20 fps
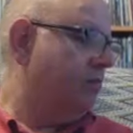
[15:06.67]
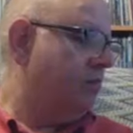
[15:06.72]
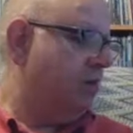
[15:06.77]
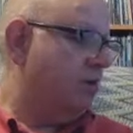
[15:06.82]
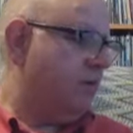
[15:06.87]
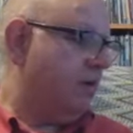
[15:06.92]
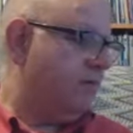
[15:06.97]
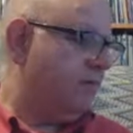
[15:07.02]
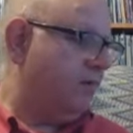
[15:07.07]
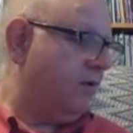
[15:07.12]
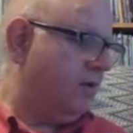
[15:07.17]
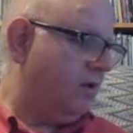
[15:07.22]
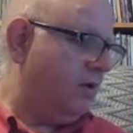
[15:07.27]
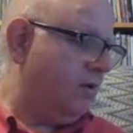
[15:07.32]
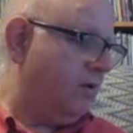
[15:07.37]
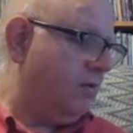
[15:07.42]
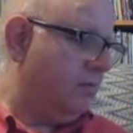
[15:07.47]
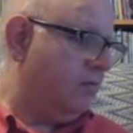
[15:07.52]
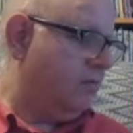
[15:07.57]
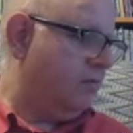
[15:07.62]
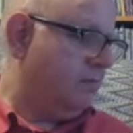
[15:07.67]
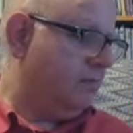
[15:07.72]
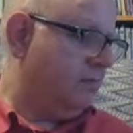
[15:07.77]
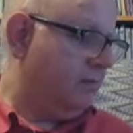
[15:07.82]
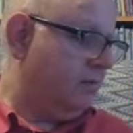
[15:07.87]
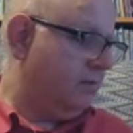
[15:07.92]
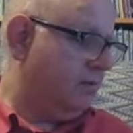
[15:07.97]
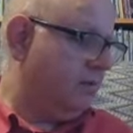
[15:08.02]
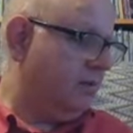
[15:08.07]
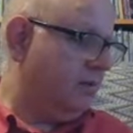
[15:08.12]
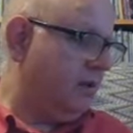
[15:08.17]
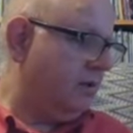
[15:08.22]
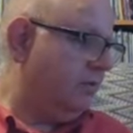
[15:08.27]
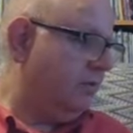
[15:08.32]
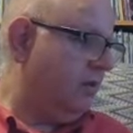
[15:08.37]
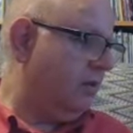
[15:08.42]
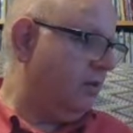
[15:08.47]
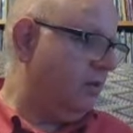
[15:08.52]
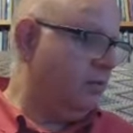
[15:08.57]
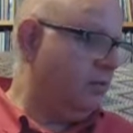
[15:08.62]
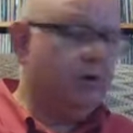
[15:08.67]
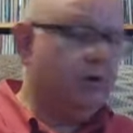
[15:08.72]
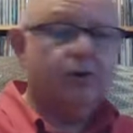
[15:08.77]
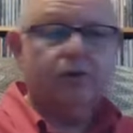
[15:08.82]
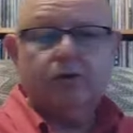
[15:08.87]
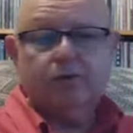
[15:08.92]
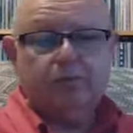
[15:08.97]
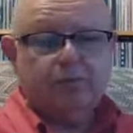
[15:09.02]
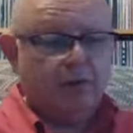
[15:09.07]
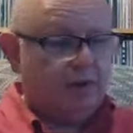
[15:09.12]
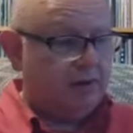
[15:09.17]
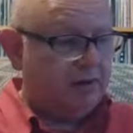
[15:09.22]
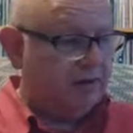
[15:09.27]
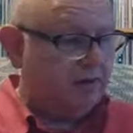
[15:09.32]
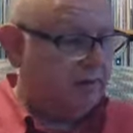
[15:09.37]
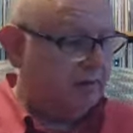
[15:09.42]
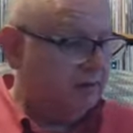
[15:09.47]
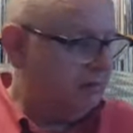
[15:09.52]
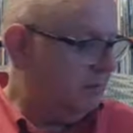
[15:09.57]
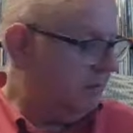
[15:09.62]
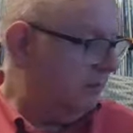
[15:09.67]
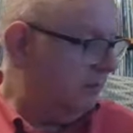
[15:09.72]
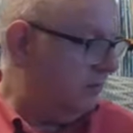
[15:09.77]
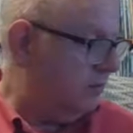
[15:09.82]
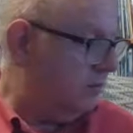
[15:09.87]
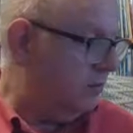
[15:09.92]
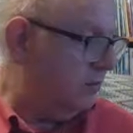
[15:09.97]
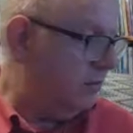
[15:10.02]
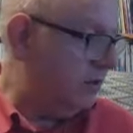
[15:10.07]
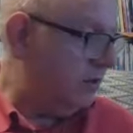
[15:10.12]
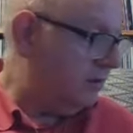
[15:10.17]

worth having a go. Like I say, they were a good band before that,